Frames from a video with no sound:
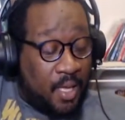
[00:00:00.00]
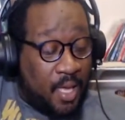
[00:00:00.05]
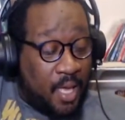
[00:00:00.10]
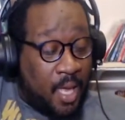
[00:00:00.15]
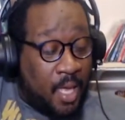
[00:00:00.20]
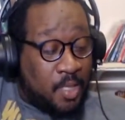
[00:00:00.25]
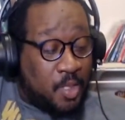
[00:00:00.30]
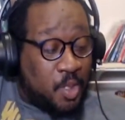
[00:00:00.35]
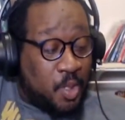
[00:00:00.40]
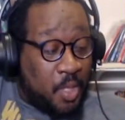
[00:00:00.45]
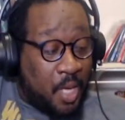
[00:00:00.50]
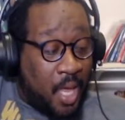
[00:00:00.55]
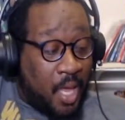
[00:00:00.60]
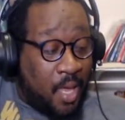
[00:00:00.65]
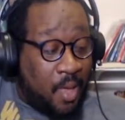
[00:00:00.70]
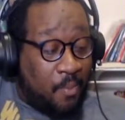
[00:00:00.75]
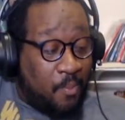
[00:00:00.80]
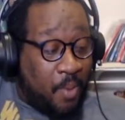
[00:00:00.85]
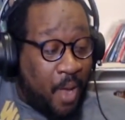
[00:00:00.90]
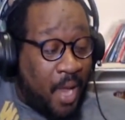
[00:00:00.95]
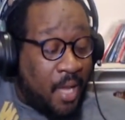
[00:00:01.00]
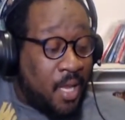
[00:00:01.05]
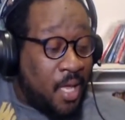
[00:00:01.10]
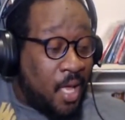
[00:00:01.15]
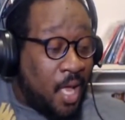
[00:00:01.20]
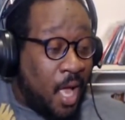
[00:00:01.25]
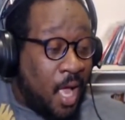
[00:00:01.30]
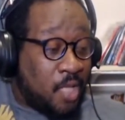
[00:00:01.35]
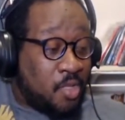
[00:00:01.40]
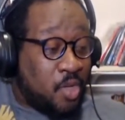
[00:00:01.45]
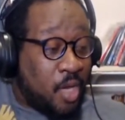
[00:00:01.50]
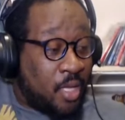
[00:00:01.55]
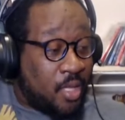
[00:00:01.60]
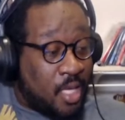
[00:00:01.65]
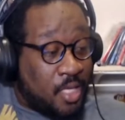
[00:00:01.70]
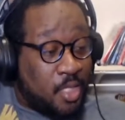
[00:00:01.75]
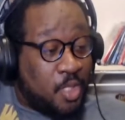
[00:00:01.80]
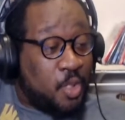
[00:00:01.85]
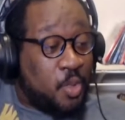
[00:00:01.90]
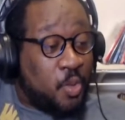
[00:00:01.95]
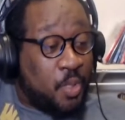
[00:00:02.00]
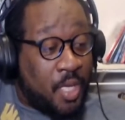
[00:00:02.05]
entered a binding contract that you